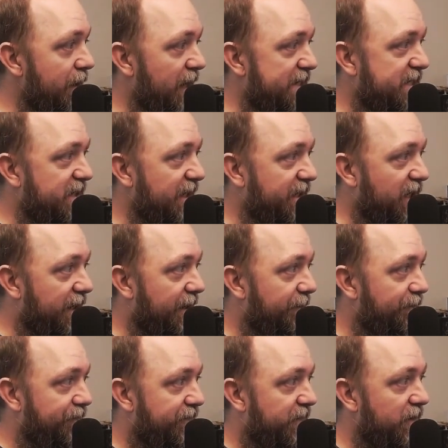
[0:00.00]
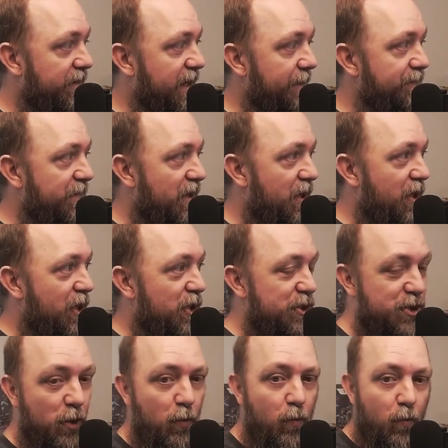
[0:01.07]
us click on it. Okay.
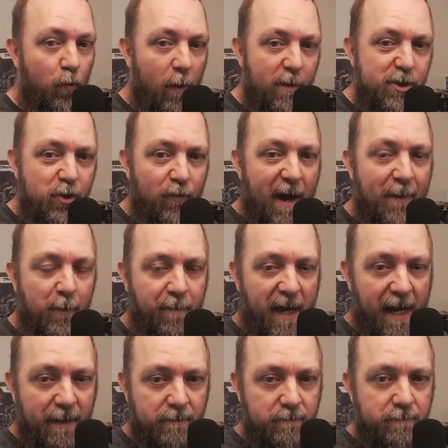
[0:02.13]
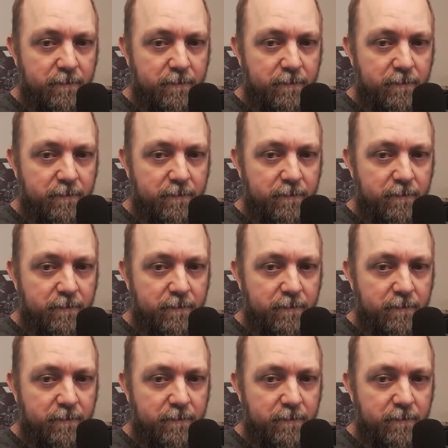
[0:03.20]
So what would you rather buy?